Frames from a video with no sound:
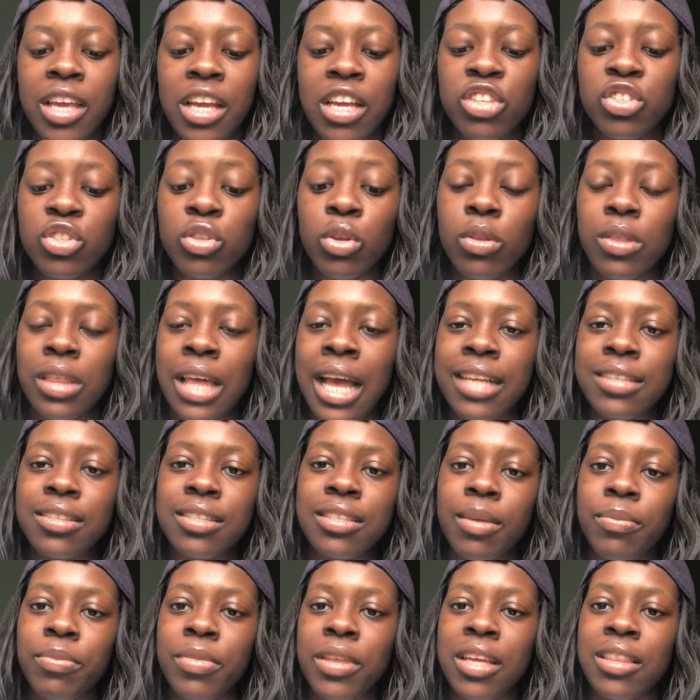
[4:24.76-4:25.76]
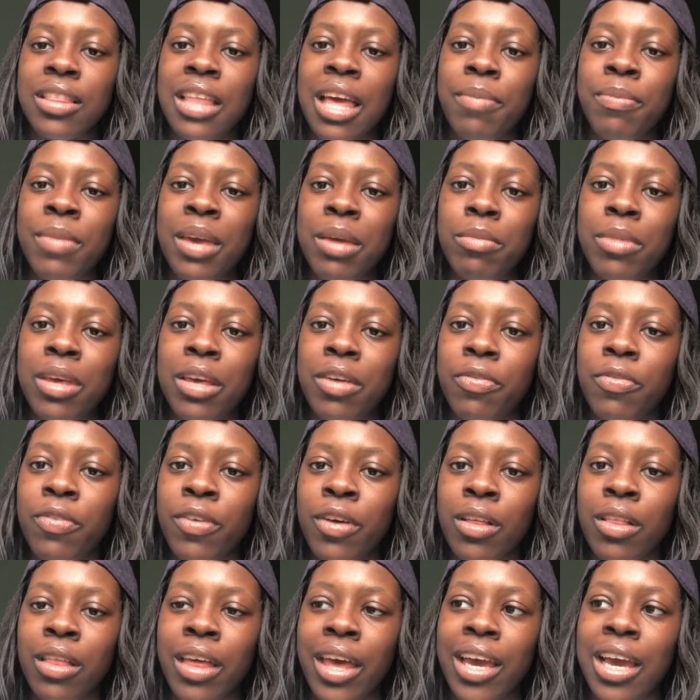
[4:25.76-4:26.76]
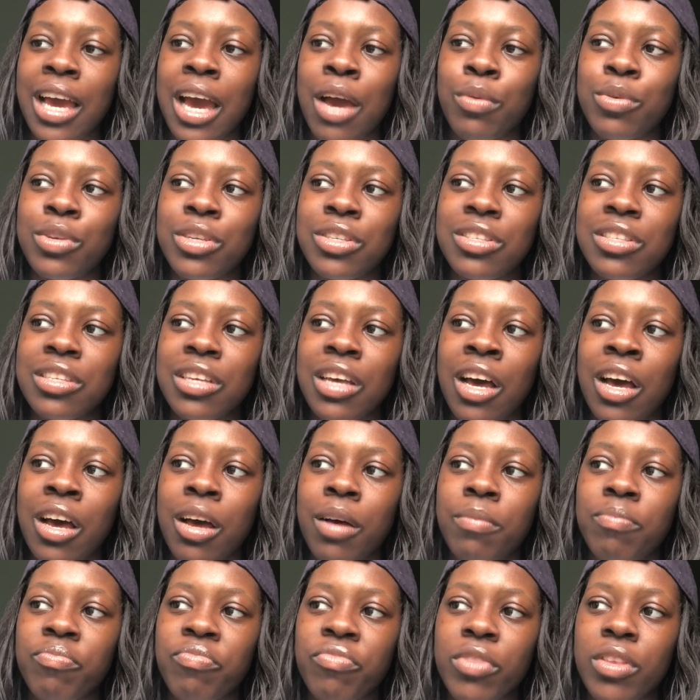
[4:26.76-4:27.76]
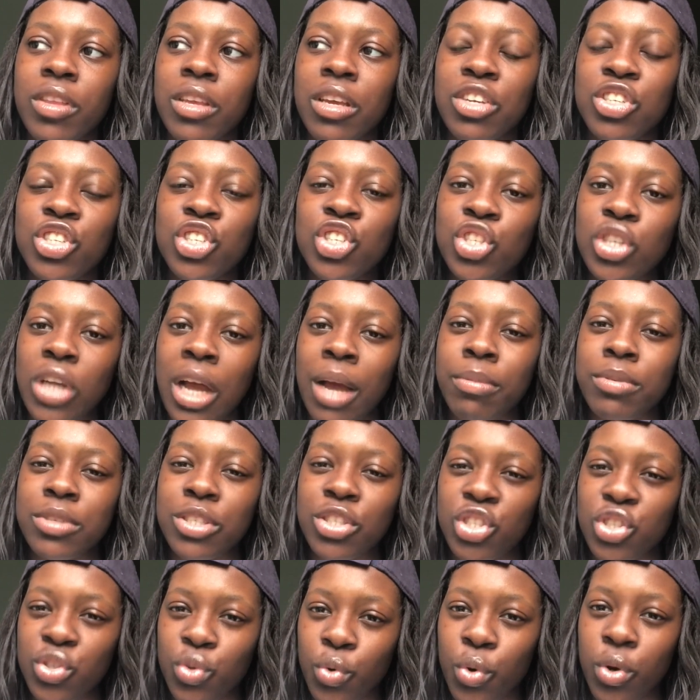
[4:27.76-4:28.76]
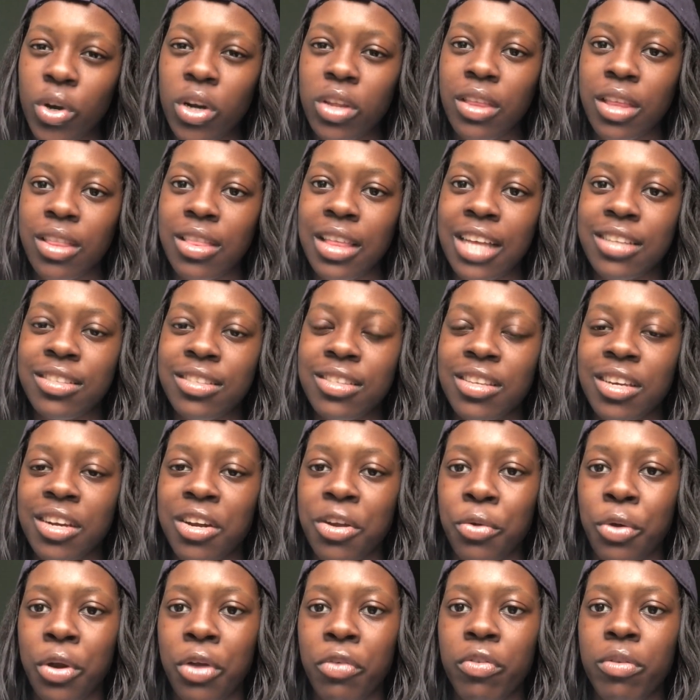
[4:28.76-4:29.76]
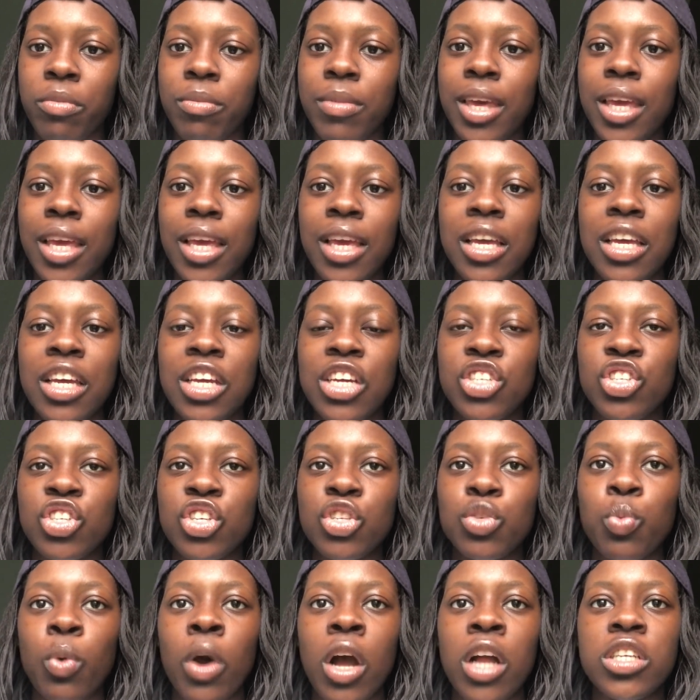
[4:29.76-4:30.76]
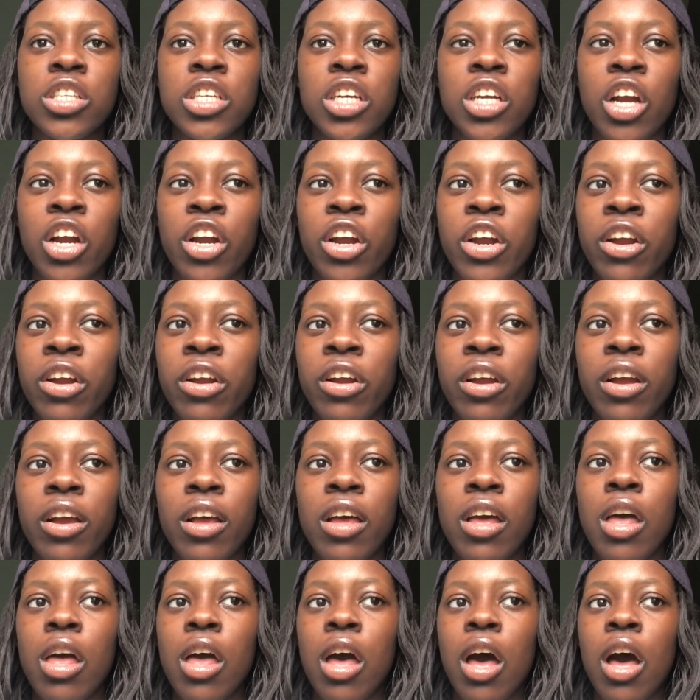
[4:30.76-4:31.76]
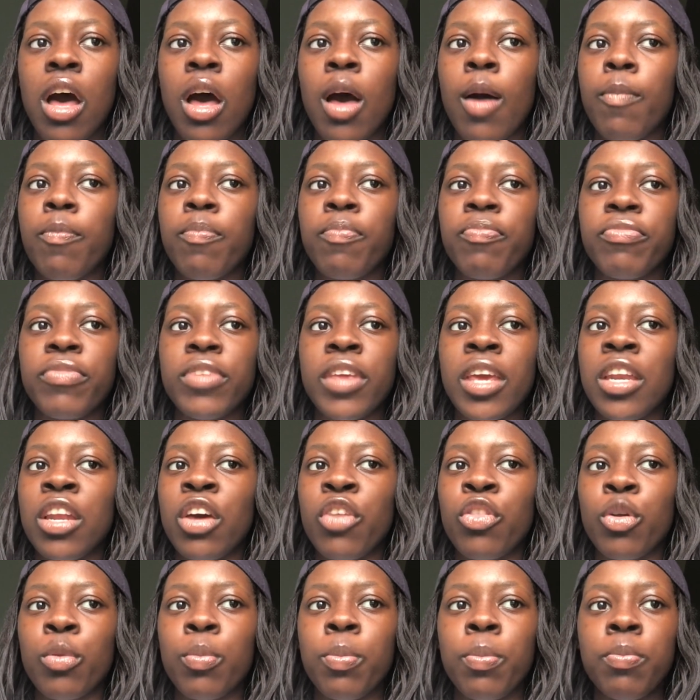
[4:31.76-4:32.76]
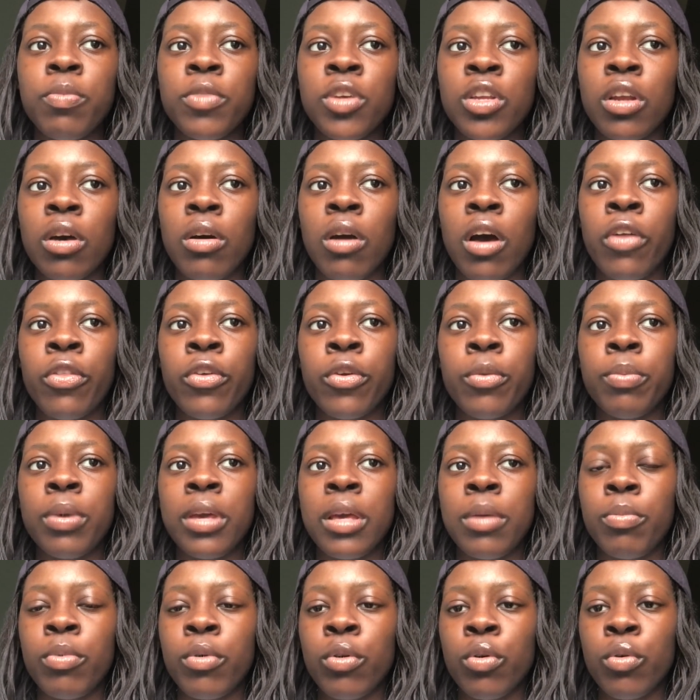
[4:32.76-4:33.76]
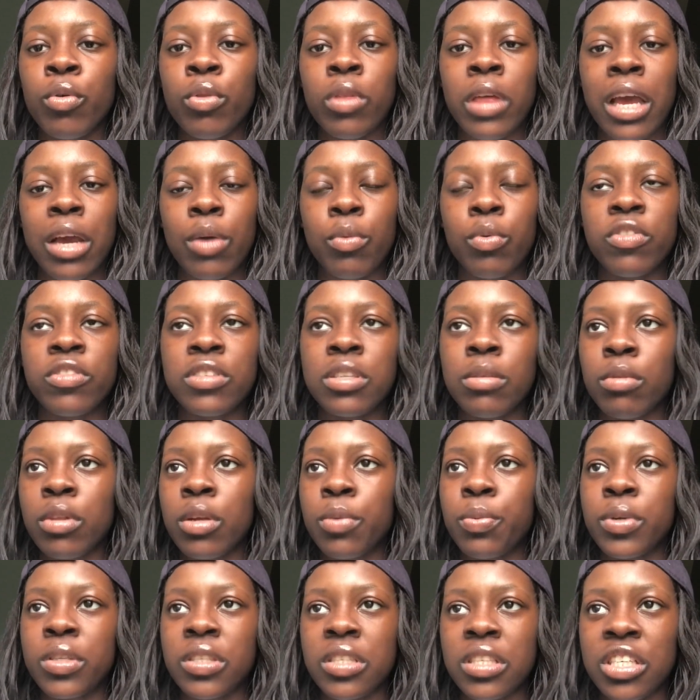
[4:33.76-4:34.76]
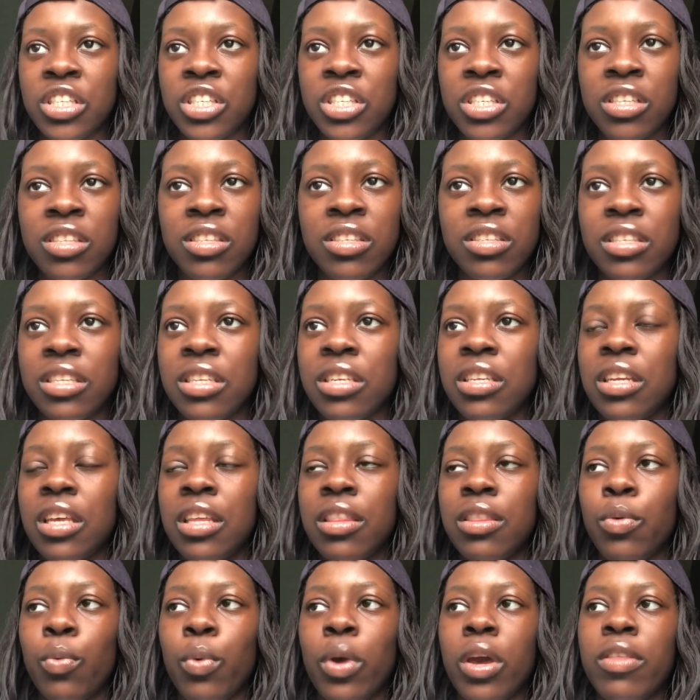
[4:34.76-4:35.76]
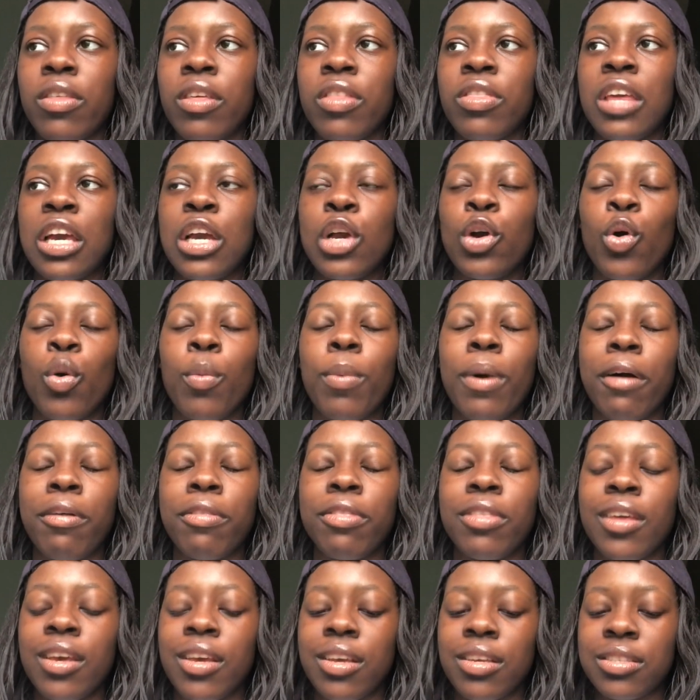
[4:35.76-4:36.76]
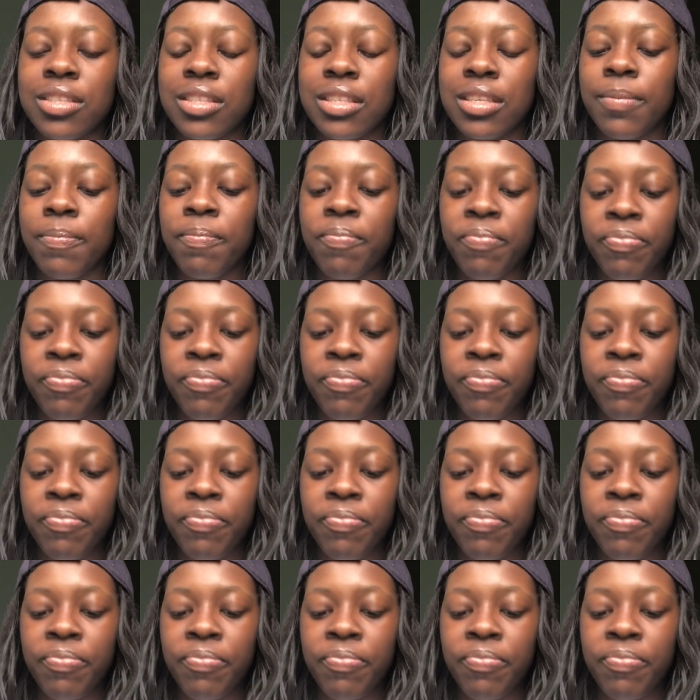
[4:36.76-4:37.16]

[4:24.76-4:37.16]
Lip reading: So that's something that made me feel like I was sure that that's the career for me, just watching her and other, you know, other people like with similar positions, and the way that they go about things.